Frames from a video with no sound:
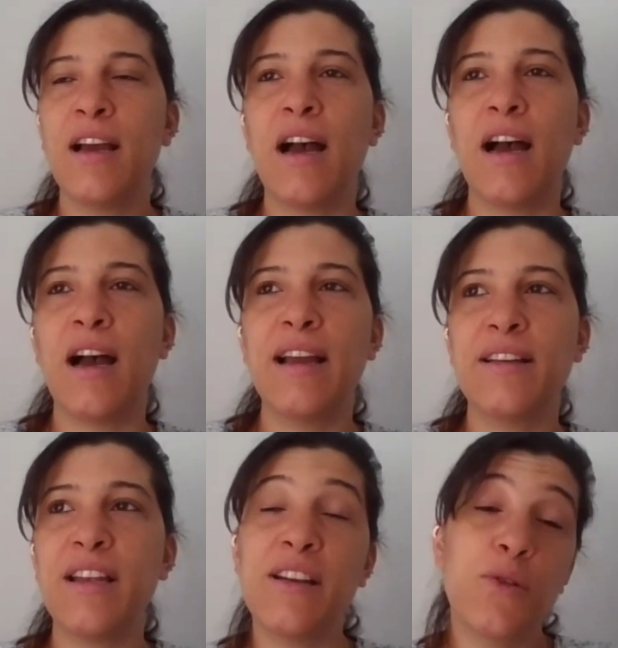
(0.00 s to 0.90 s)

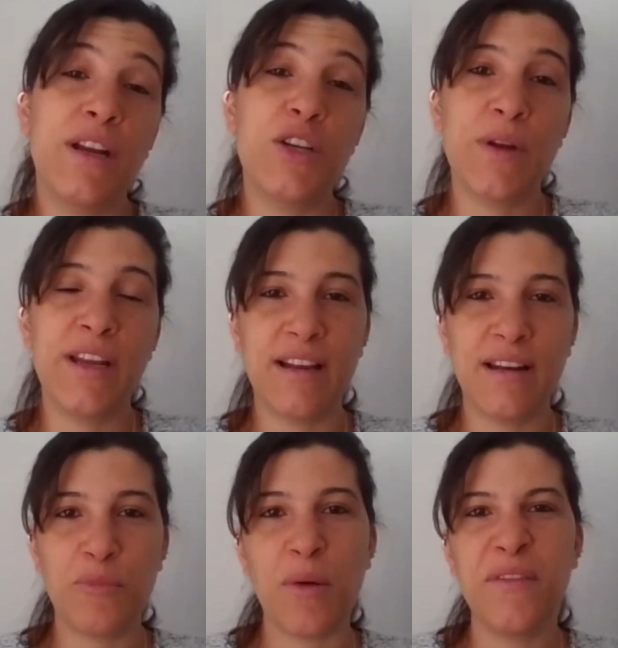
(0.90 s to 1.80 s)
2020 and
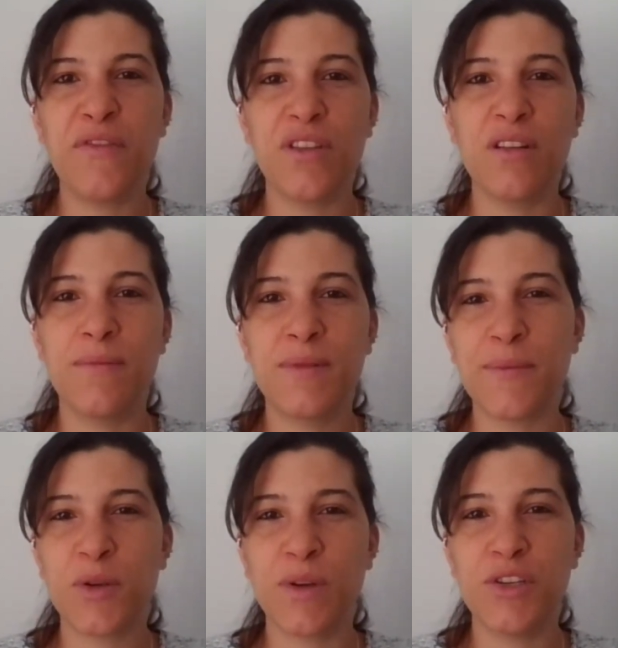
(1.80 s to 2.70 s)
probably for the
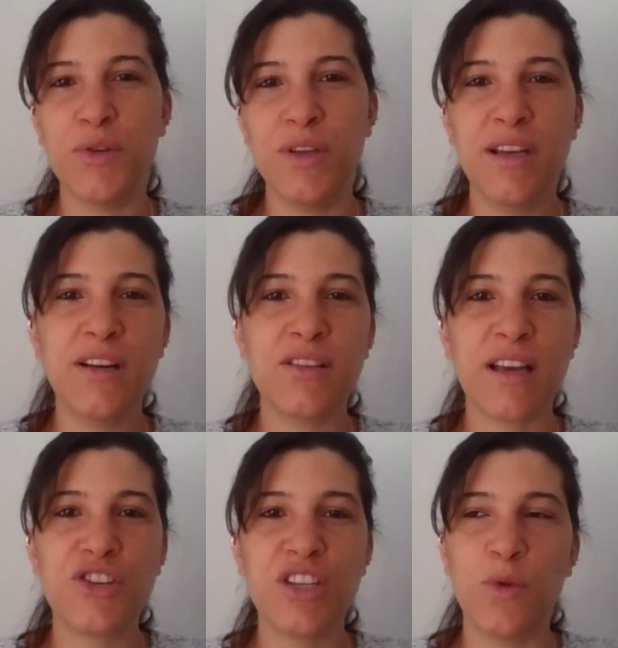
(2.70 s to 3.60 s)
subsequent 2 years,
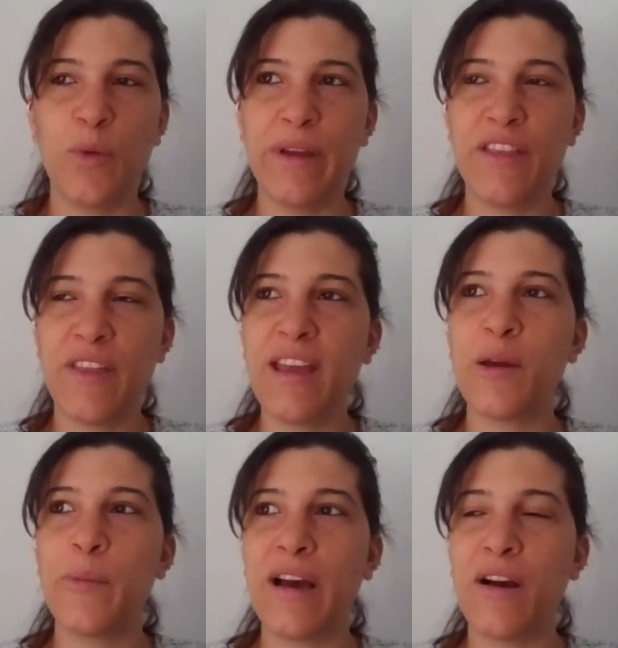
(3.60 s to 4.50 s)
actually we'll be thinking
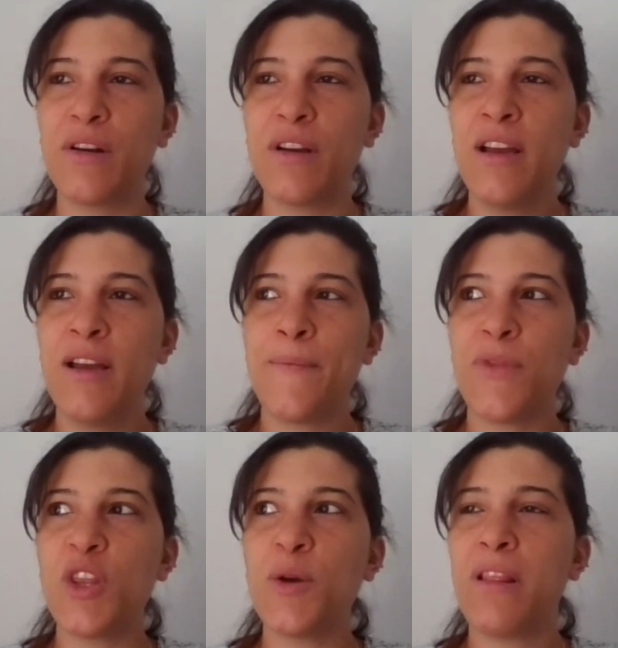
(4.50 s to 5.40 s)
about.
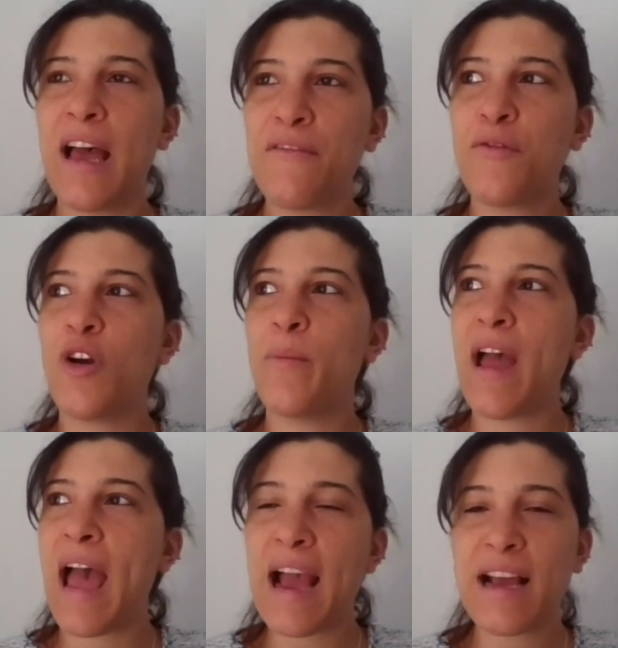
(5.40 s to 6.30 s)
The platform
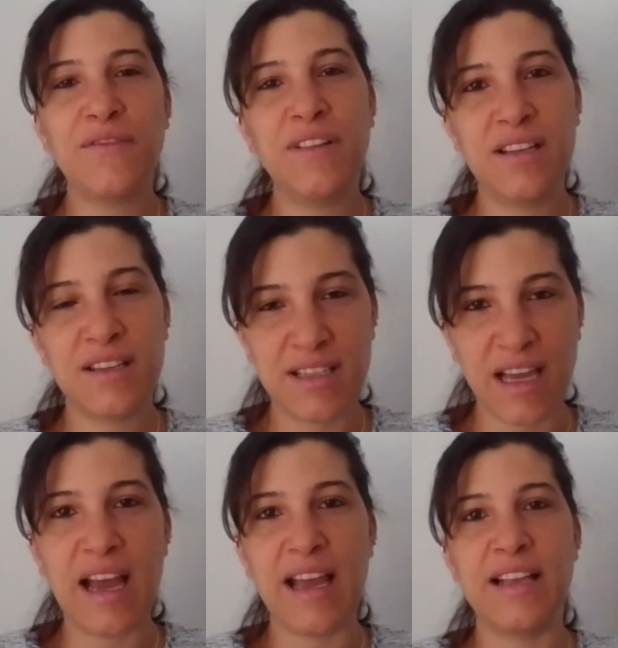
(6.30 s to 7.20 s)
actively
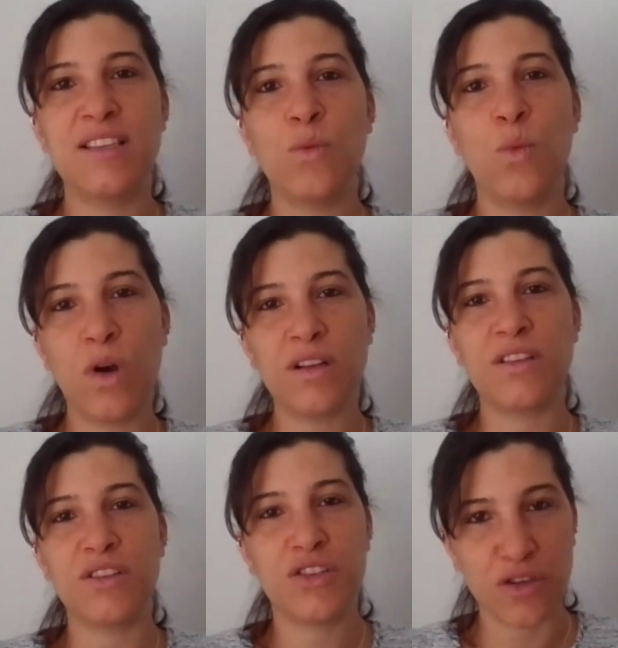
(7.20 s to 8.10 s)
decides what
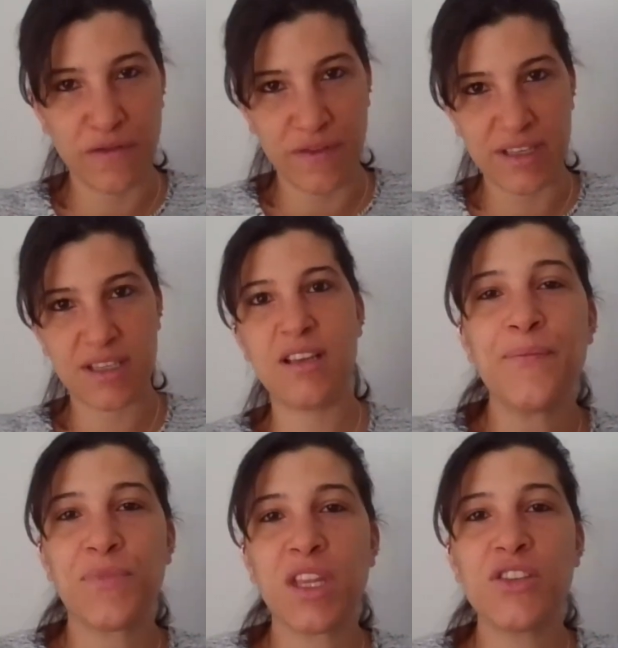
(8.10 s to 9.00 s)
to
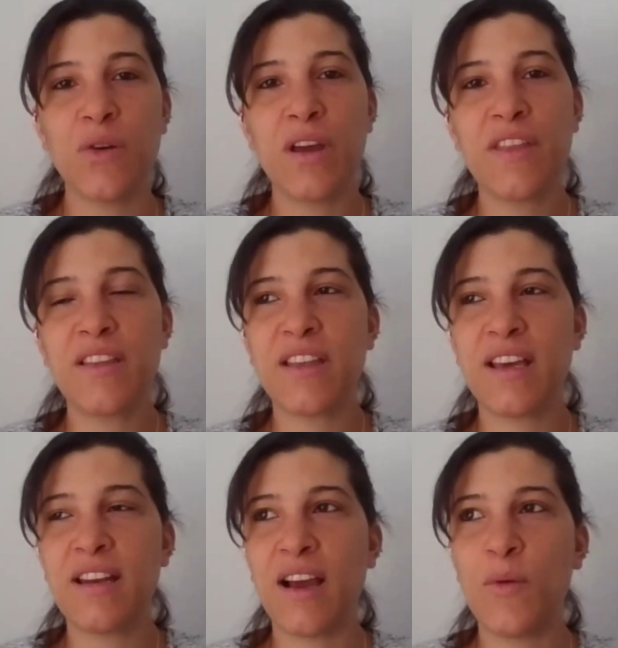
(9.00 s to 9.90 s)
surface. So I think
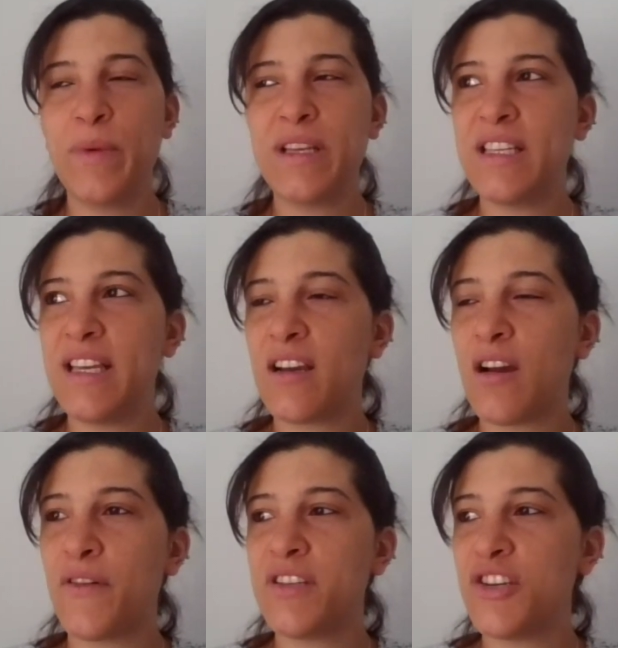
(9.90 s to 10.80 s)
that we'll be seeing
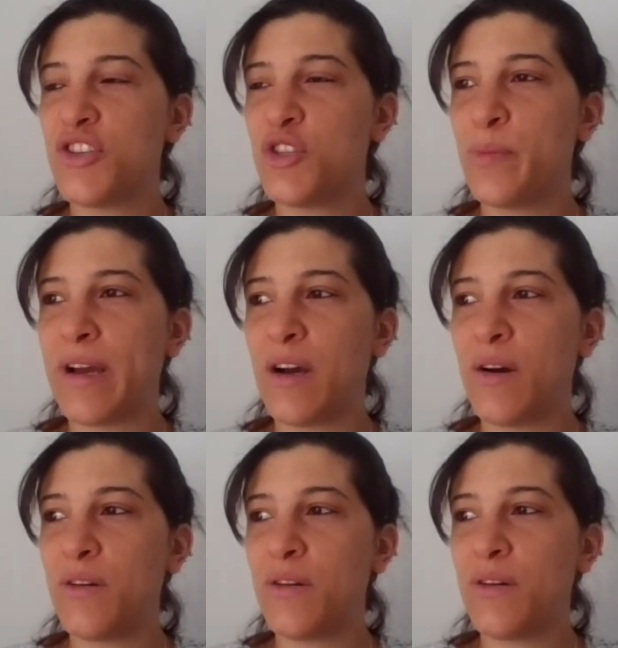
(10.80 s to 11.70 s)
conversations
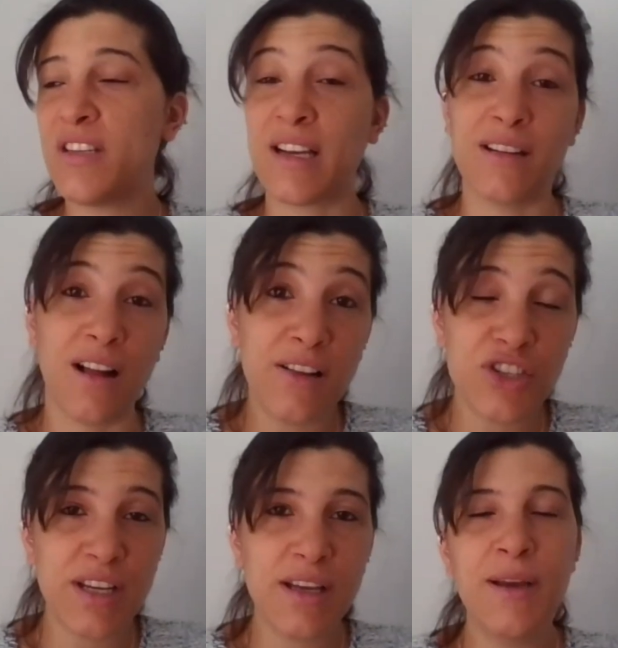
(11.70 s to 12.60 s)
about the
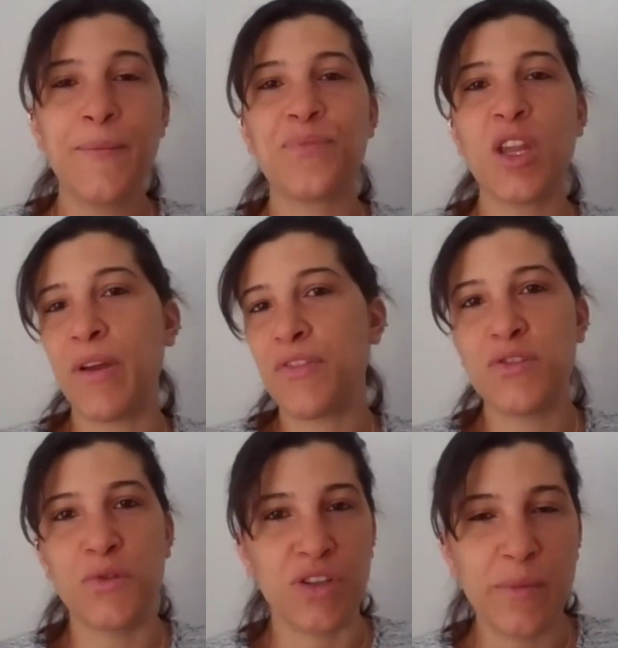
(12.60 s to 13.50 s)
technology, about the
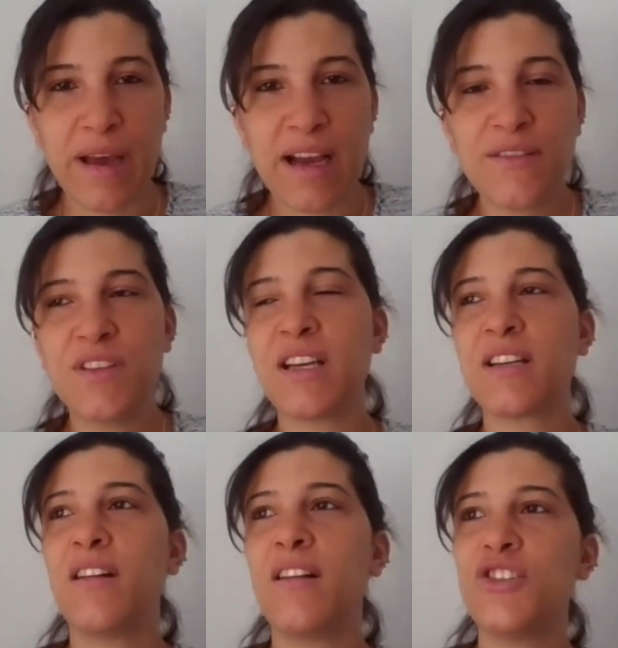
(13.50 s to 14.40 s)
social impact of the
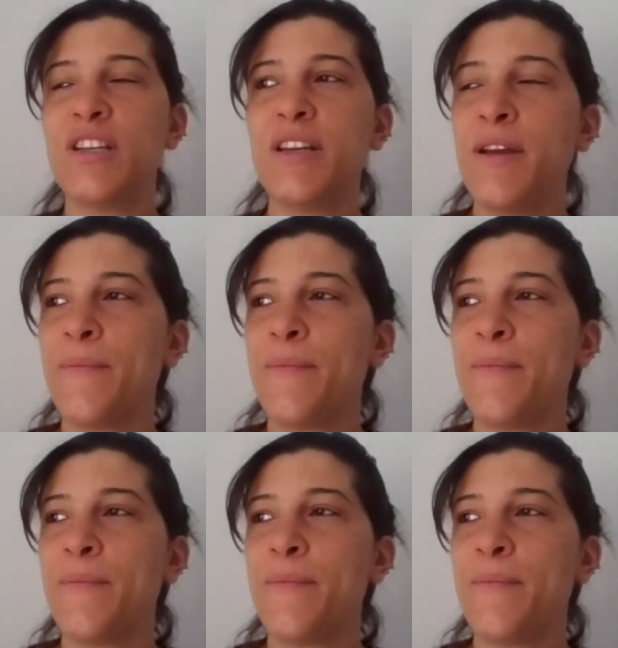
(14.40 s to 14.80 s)
technology,